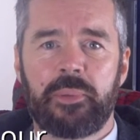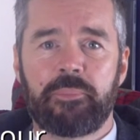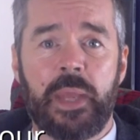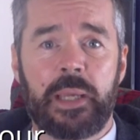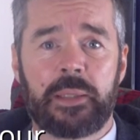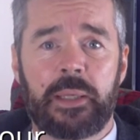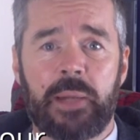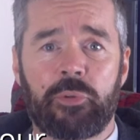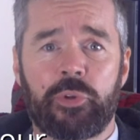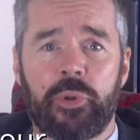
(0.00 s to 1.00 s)
Megan
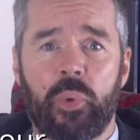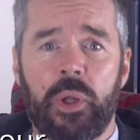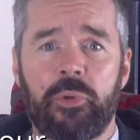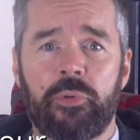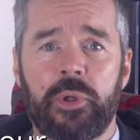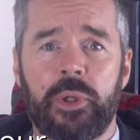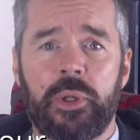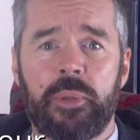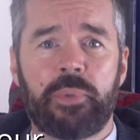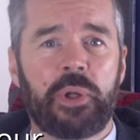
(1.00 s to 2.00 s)
announced to the world,
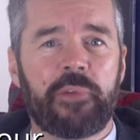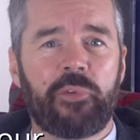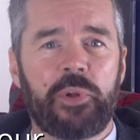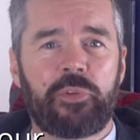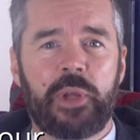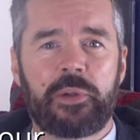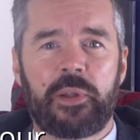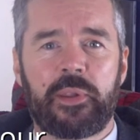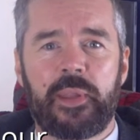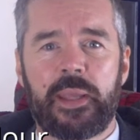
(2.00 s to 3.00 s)
but her voice
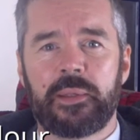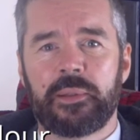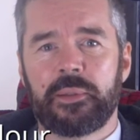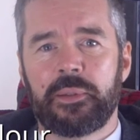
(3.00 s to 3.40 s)
sounded thin.